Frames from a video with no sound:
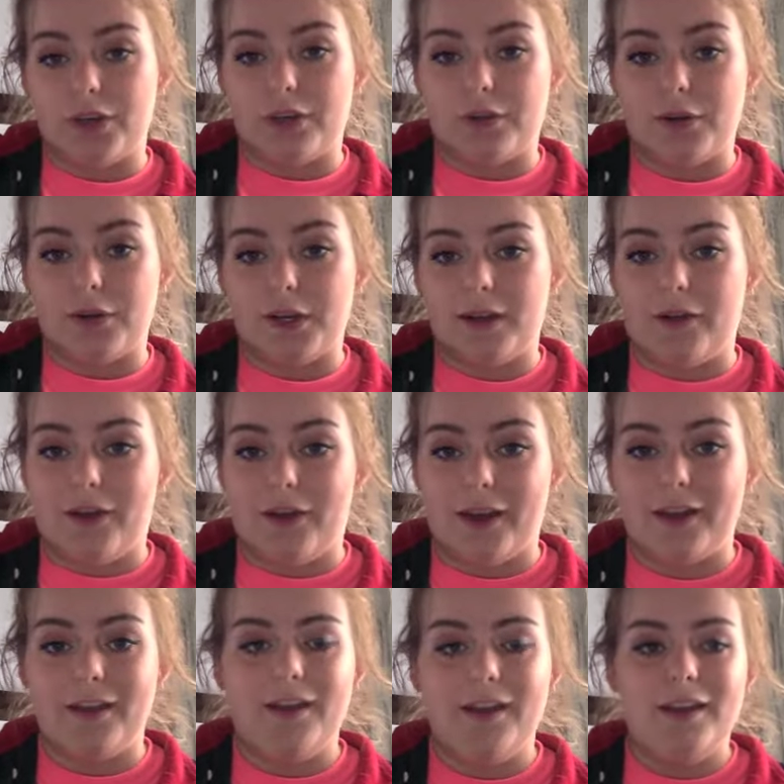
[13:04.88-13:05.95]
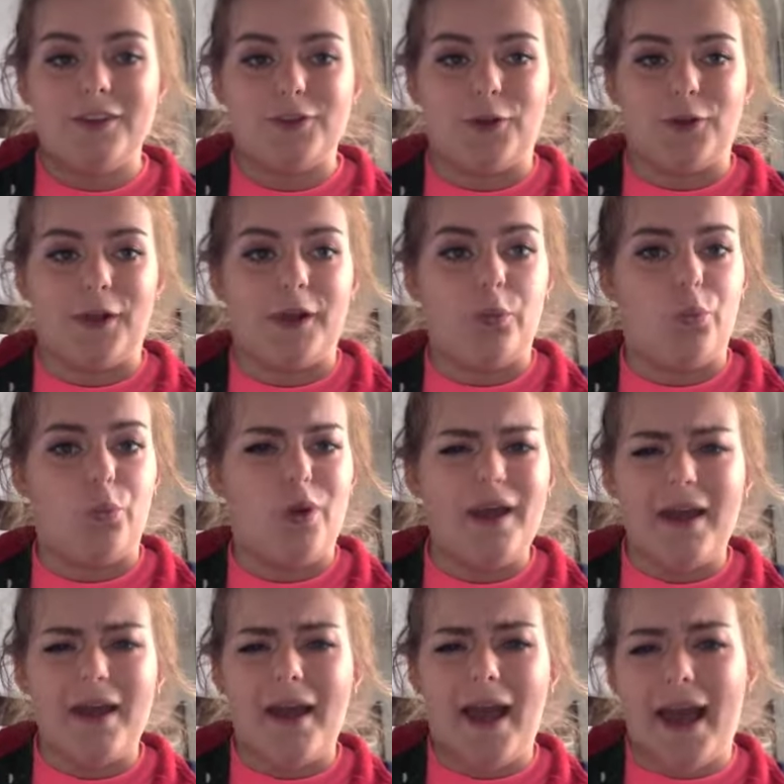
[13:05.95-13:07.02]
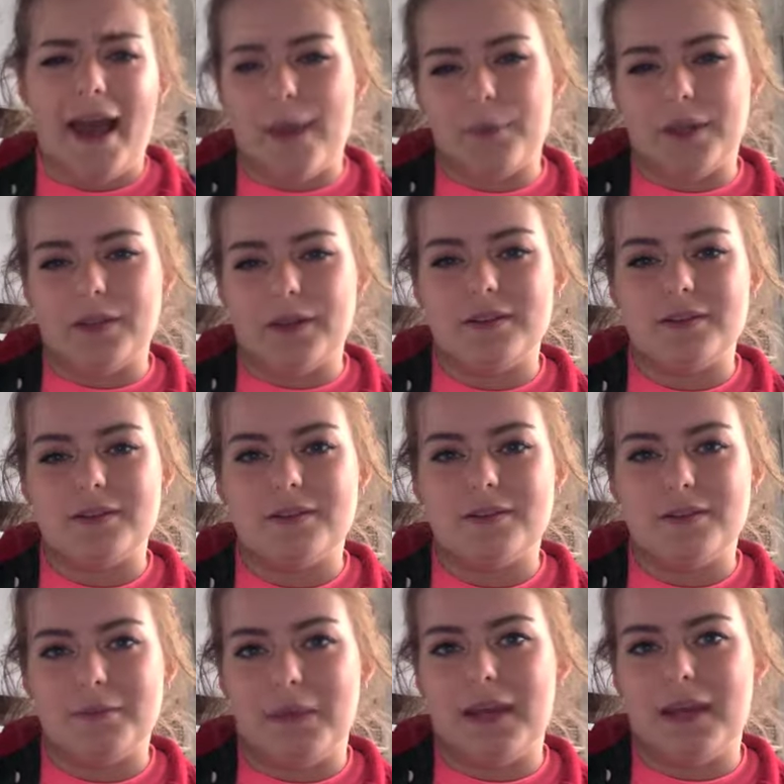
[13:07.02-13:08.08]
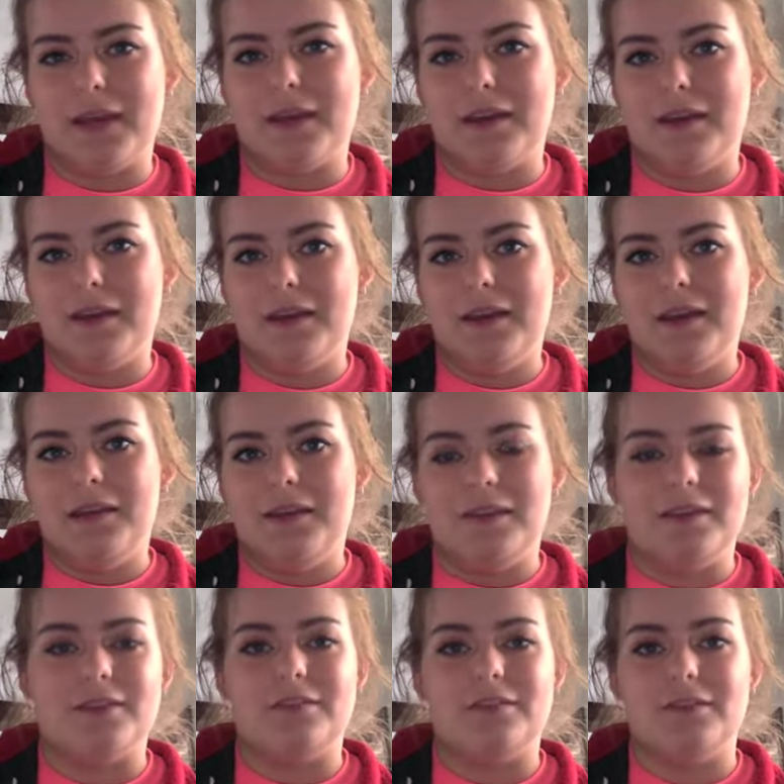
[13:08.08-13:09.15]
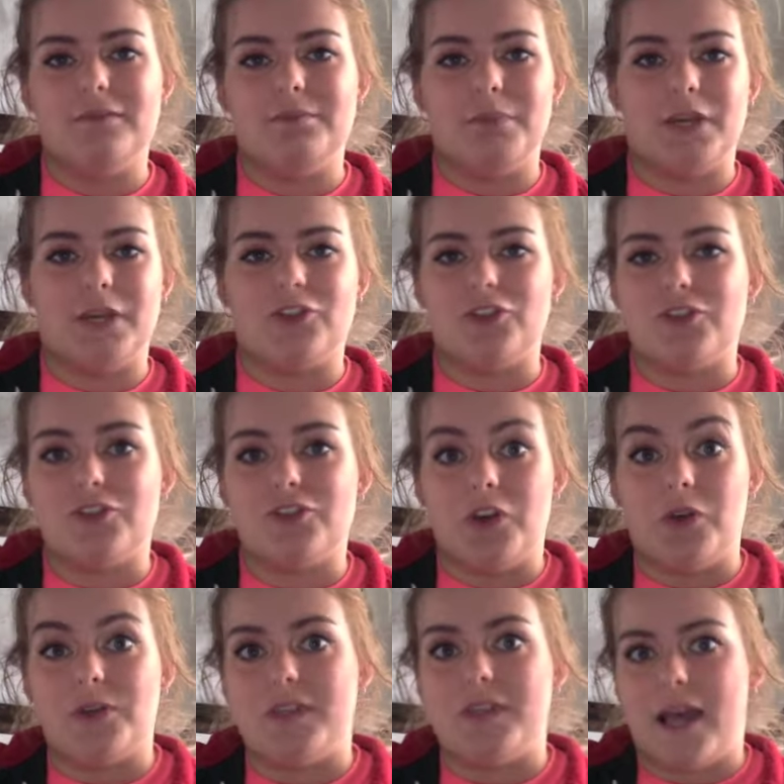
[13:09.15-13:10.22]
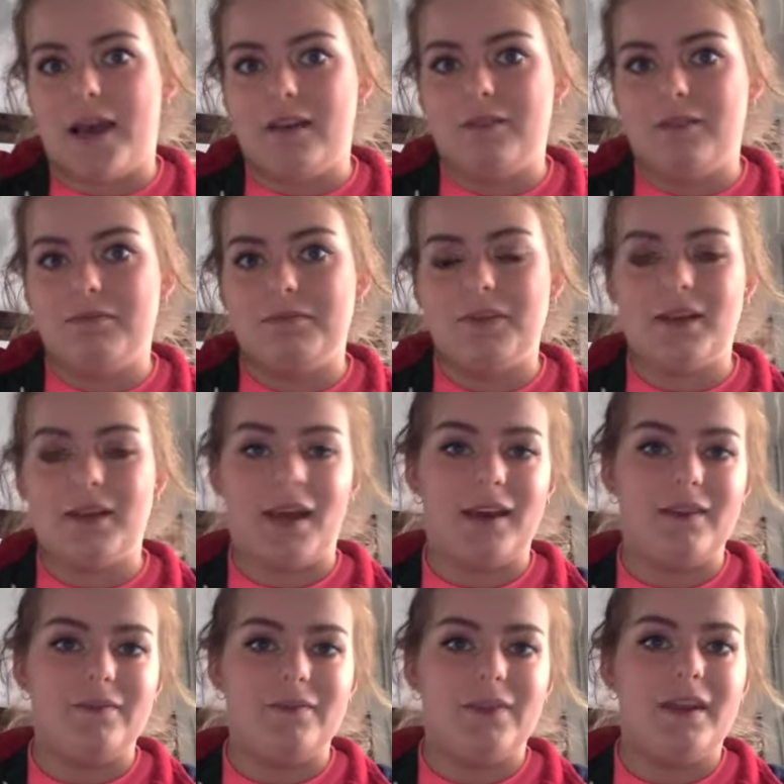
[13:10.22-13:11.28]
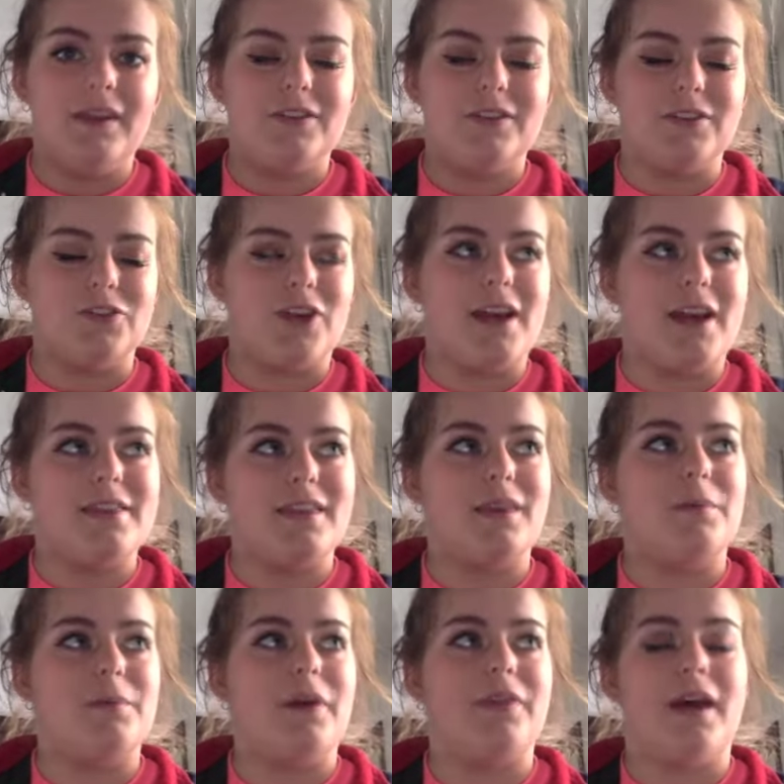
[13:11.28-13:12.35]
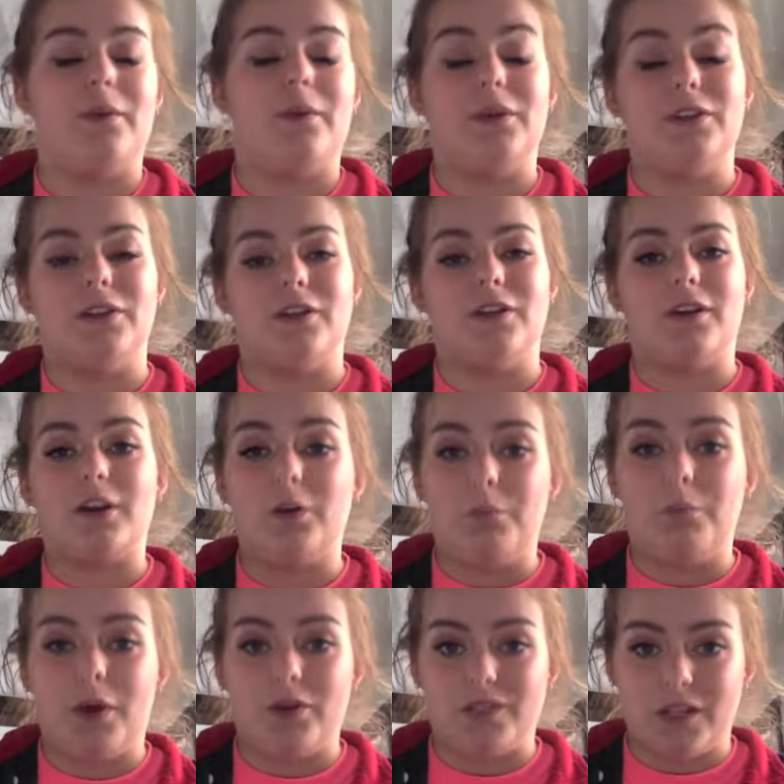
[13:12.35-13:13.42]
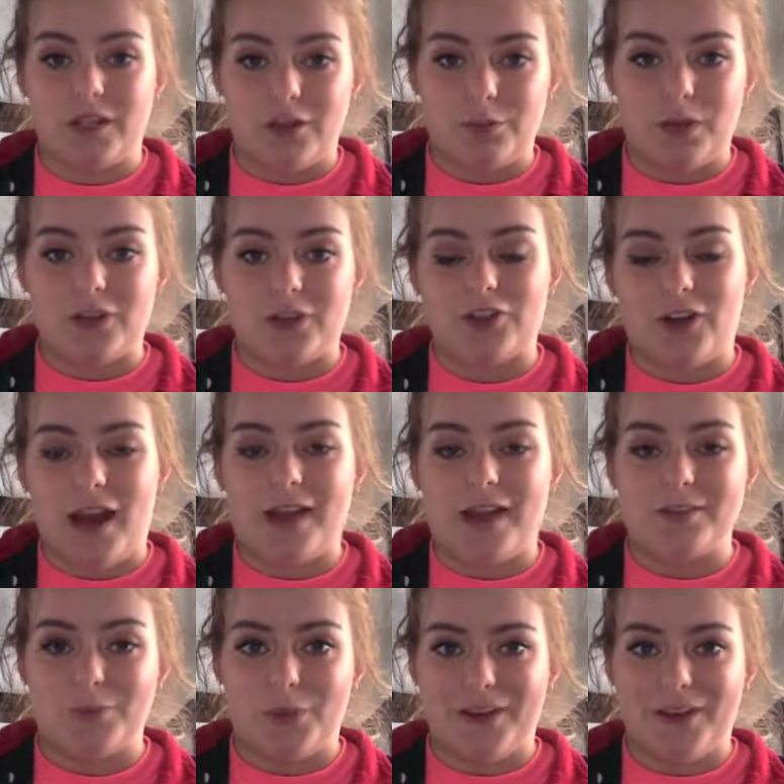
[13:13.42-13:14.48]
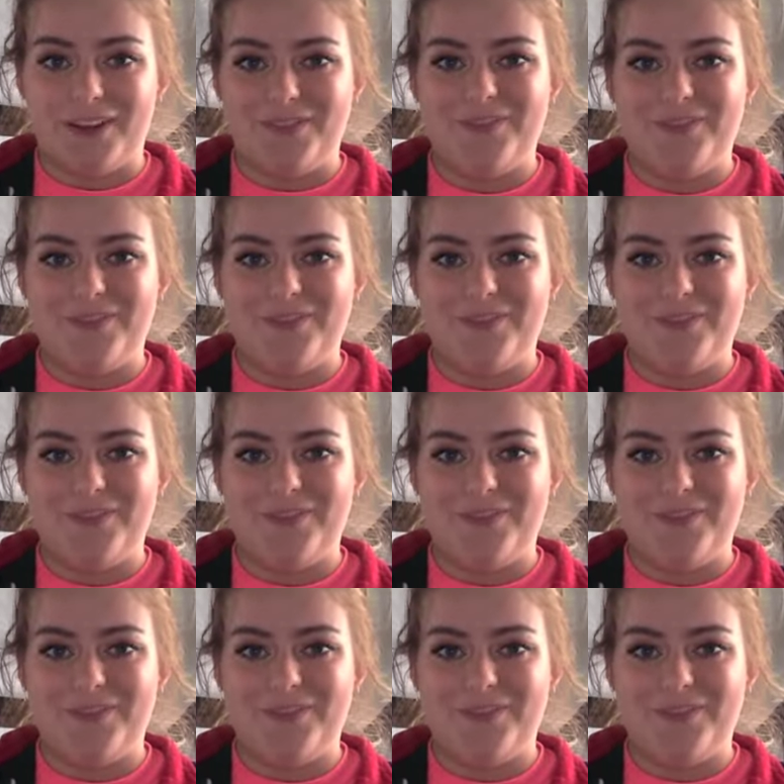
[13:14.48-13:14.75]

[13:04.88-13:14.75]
through it. Okay, so like what happened to make this picture so sad? Okay, so try and think about that when you're composing your picture as well.